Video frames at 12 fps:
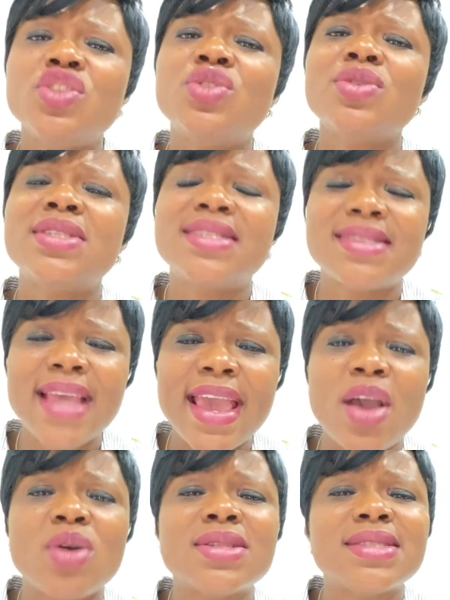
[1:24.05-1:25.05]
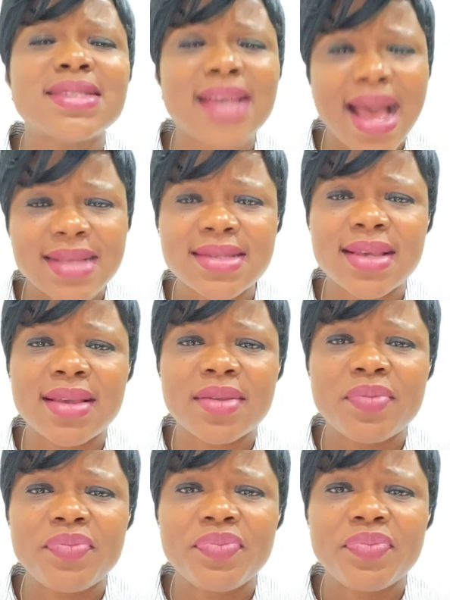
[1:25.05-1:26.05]
to stay on task
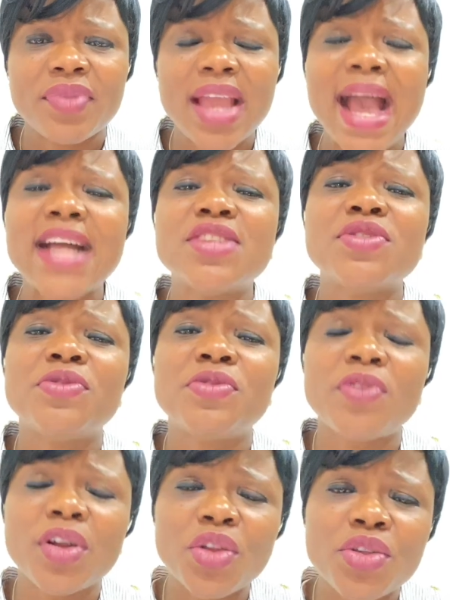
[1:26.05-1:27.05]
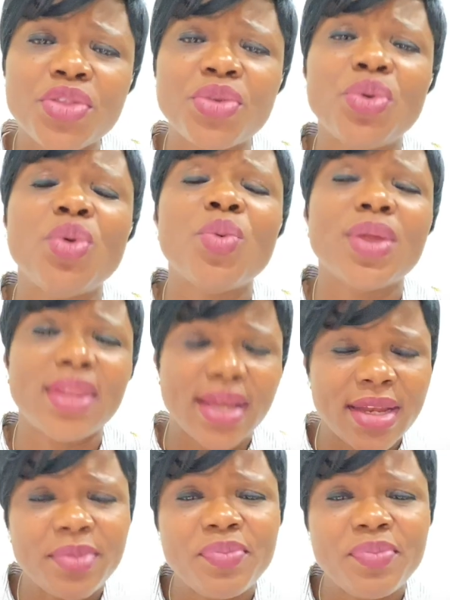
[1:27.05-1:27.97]
and to follow through with it.